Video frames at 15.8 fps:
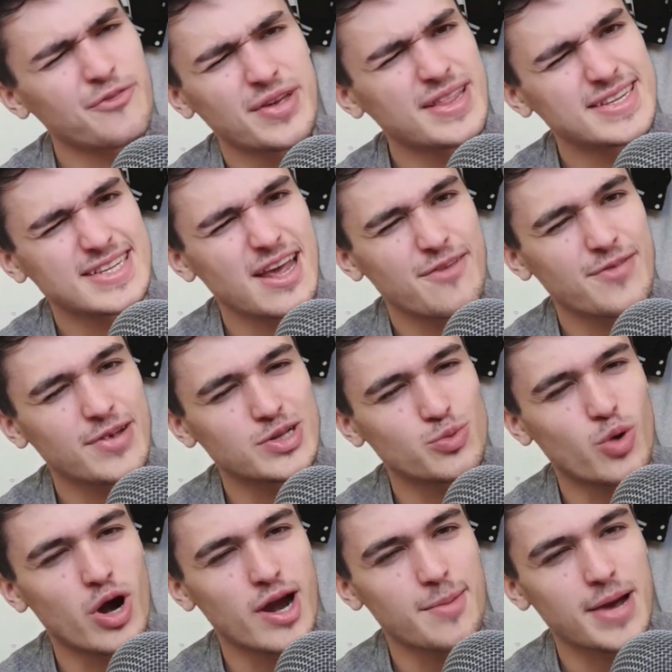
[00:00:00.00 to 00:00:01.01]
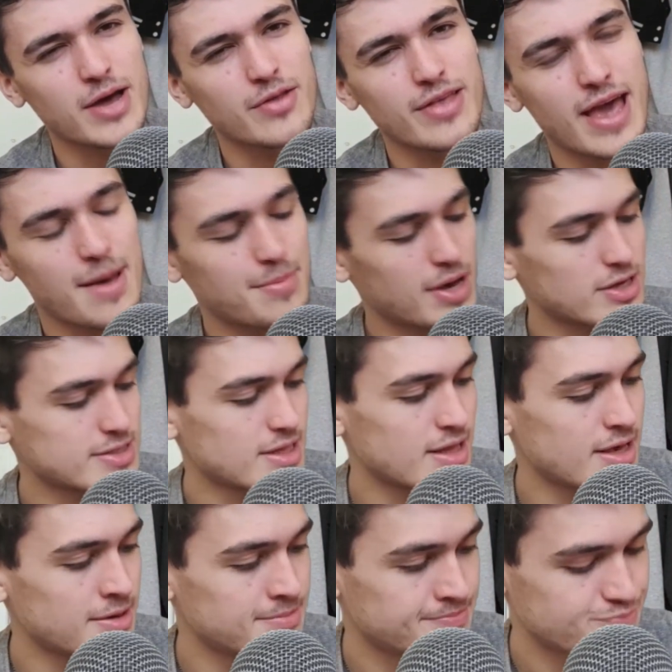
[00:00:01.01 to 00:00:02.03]
don't think there's anything to worry about there
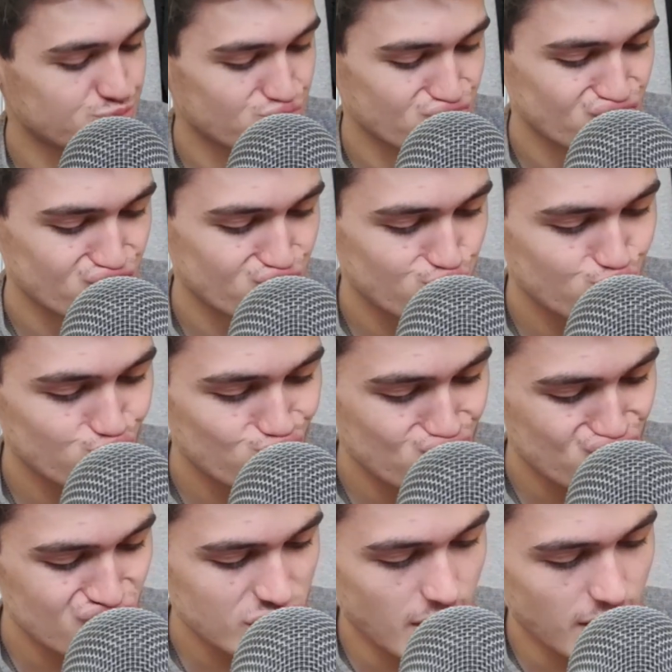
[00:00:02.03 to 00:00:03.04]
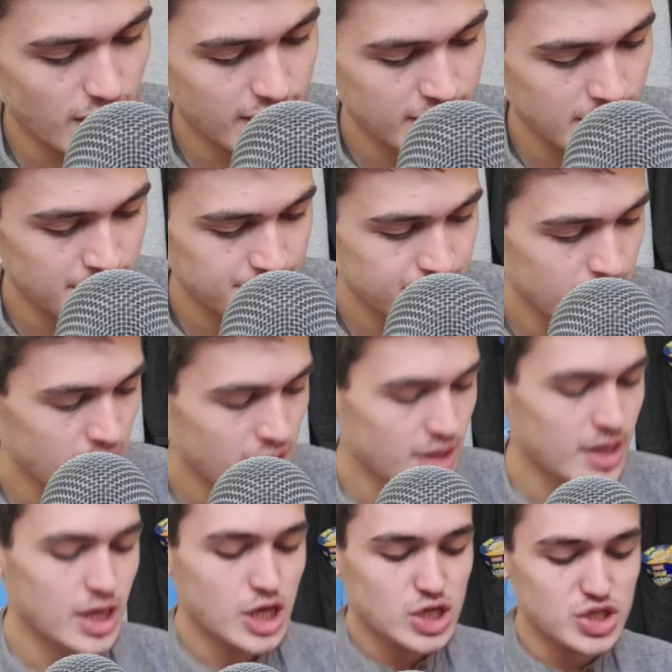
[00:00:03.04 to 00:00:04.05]
personally. Okay,
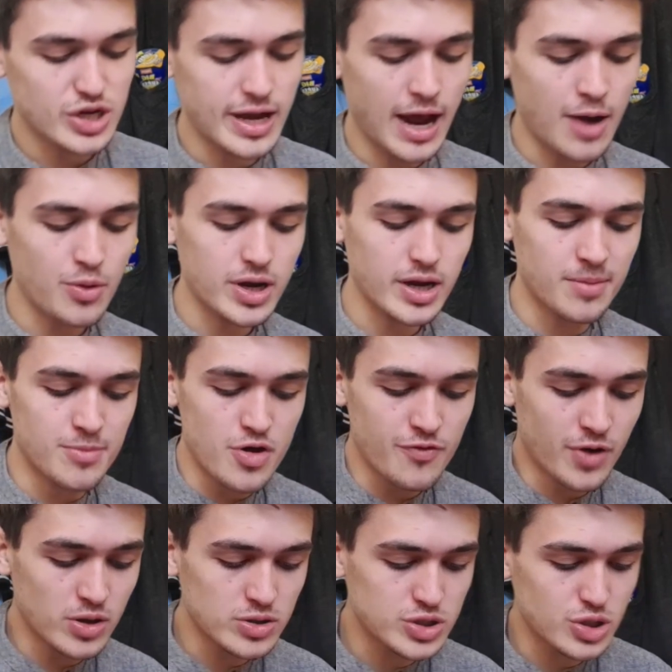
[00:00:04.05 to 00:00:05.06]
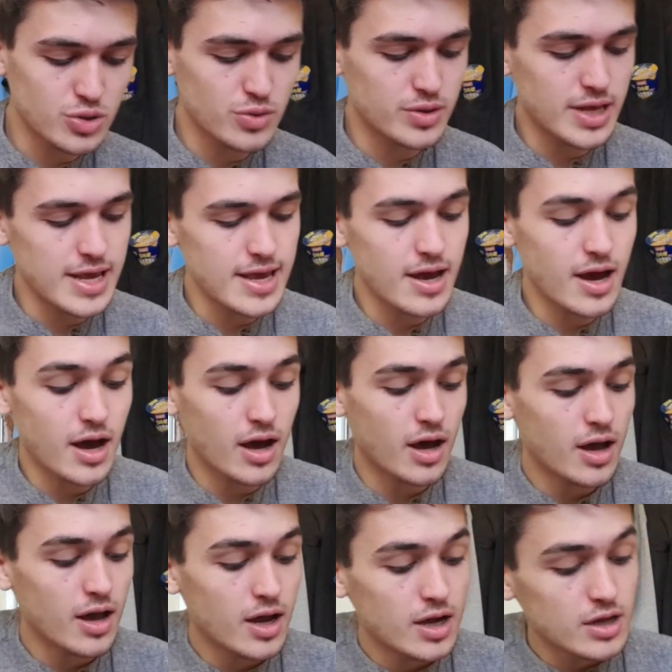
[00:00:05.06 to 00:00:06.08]
so now we're going to move on to the,
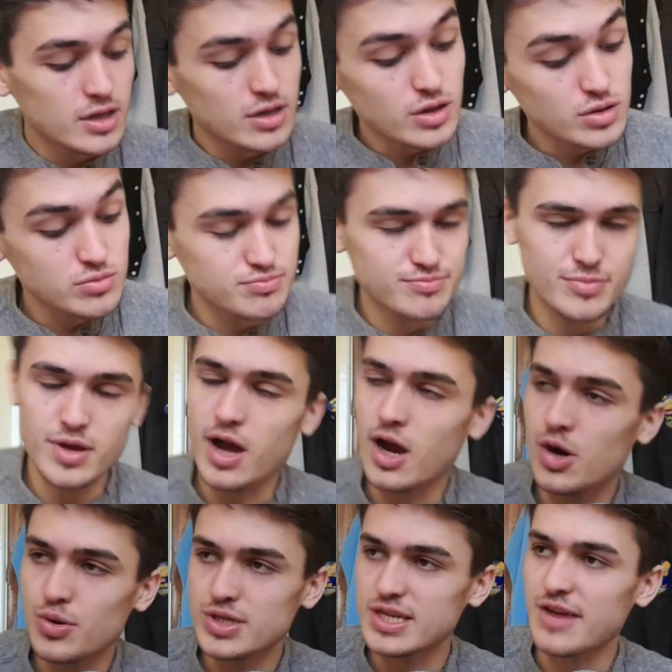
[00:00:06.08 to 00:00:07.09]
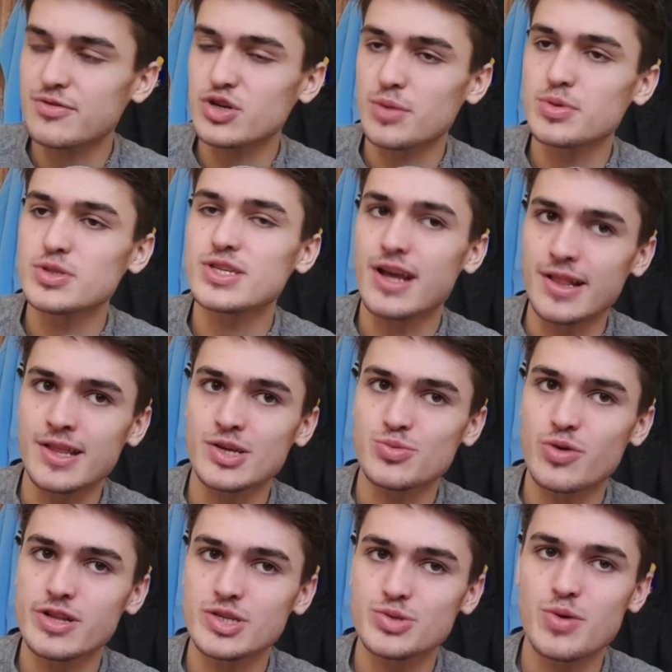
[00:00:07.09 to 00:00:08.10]
I always have trouble saying
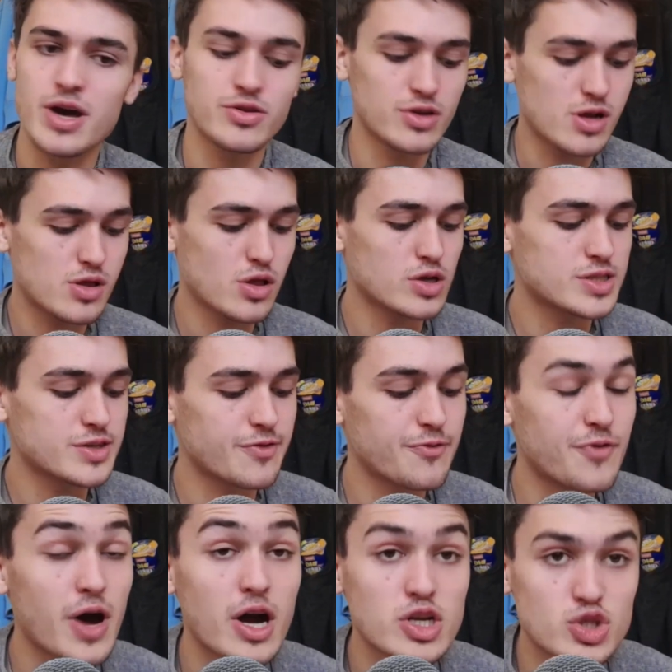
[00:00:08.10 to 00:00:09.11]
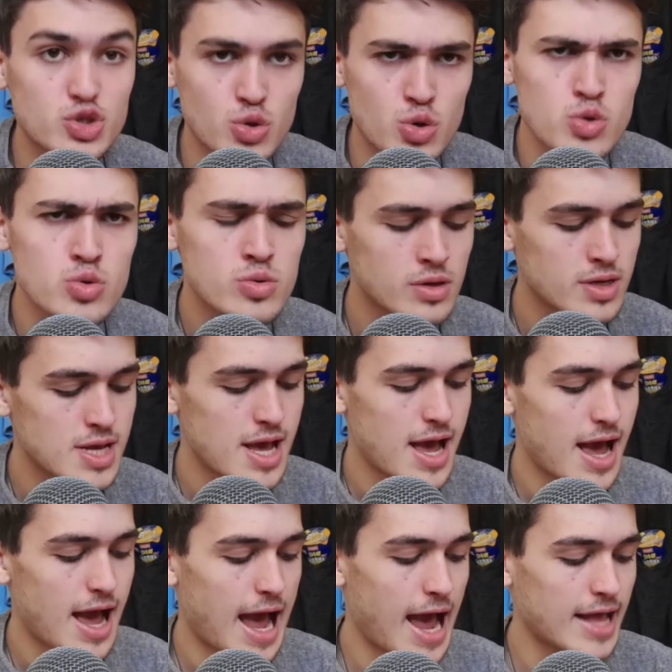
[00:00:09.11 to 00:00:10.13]
this one as well, the glossophygeal
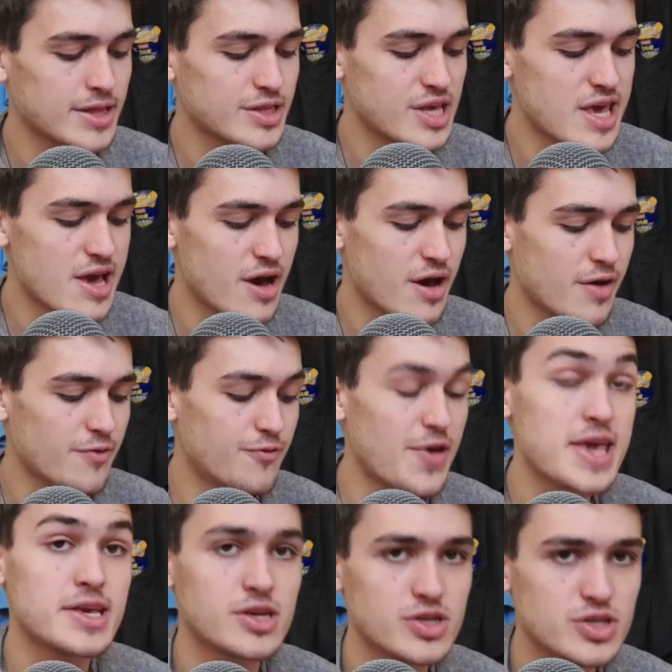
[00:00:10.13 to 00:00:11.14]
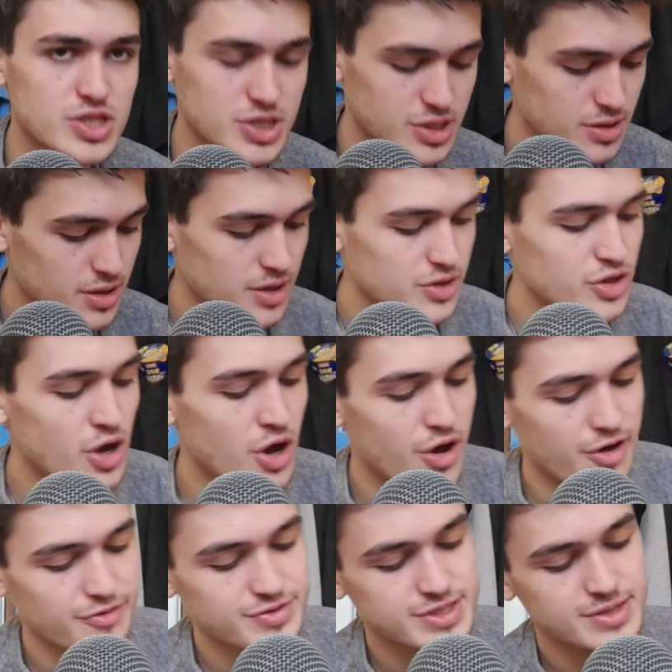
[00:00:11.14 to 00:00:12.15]
and the vagus
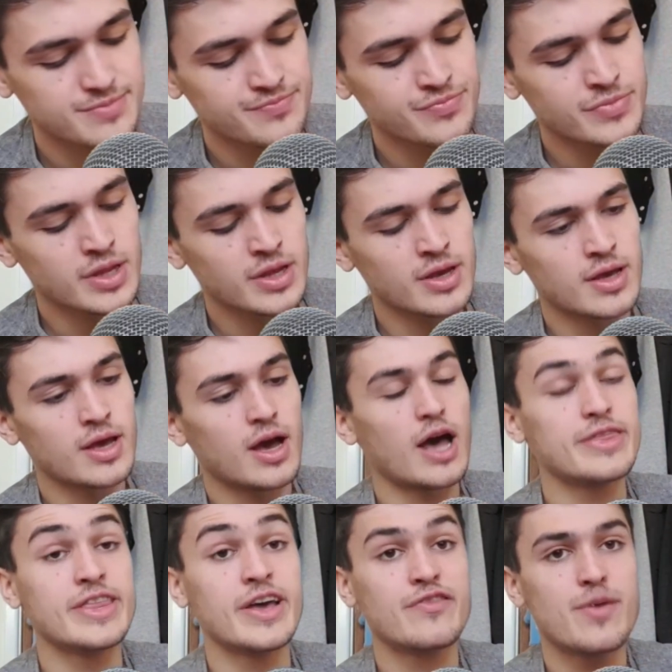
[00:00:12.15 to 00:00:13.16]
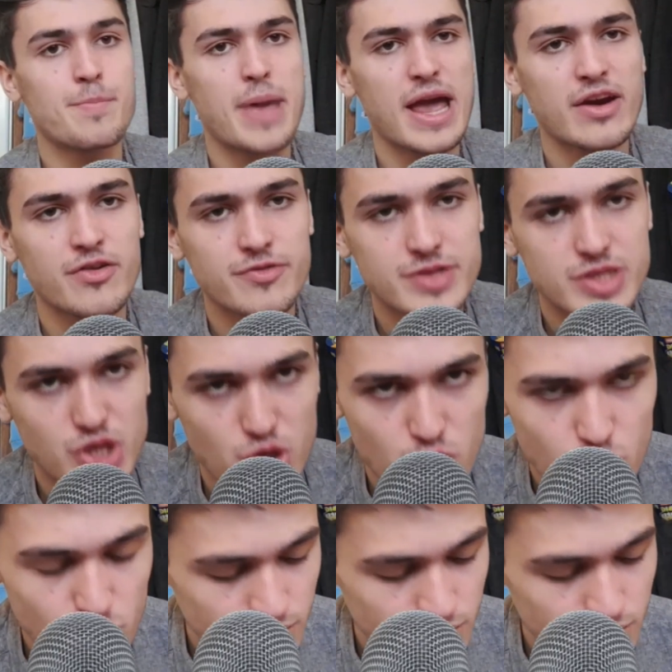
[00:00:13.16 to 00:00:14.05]
nerves. Another pair of 2.